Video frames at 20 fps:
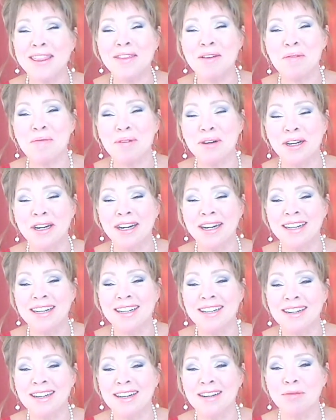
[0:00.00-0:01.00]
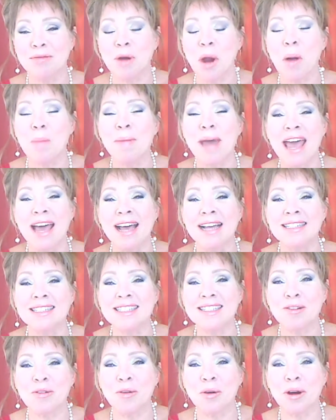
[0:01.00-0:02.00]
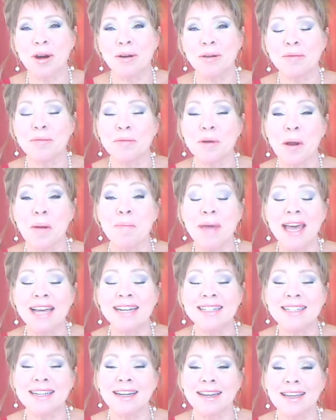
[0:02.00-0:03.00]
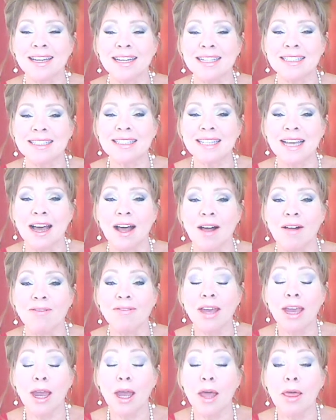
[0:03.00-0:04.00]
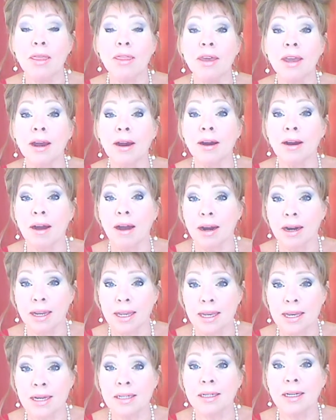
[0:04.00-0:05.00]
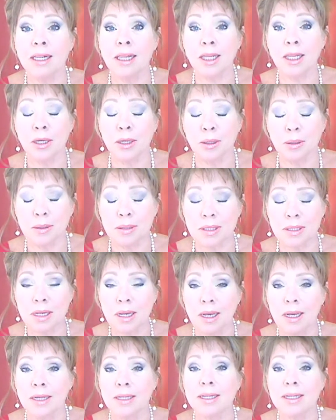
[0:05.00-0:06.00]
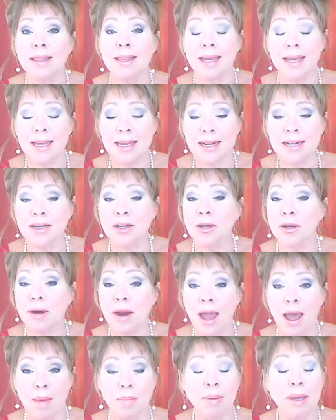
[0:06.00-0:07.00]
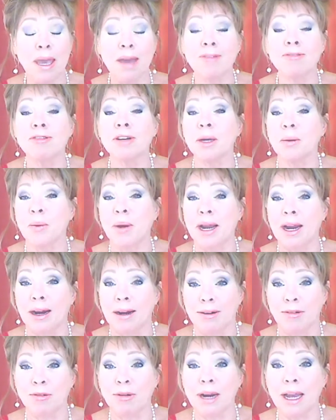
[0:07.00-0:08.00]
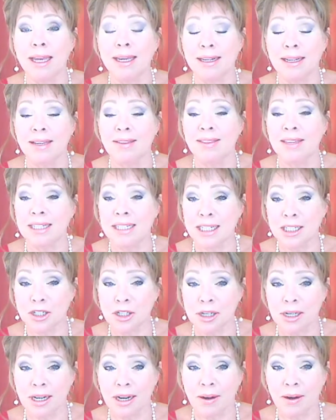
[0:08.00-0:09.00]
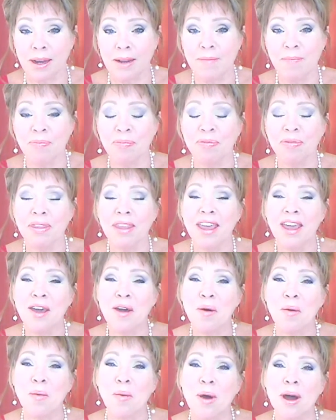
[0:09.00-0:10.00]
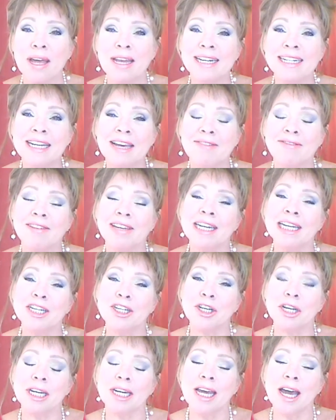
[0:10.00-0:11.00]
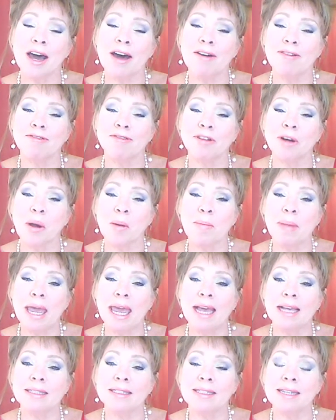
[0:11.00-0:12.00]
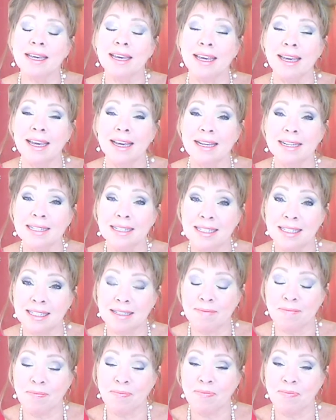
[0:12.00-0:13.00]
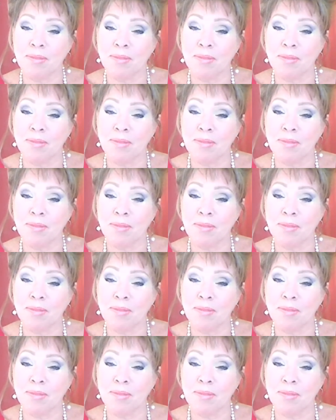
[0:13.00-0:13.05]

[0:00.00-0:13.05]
at the word romance or romantic itself, there are hidden clues to the hidden crap everywhere right in the dictionary. One definition of romance is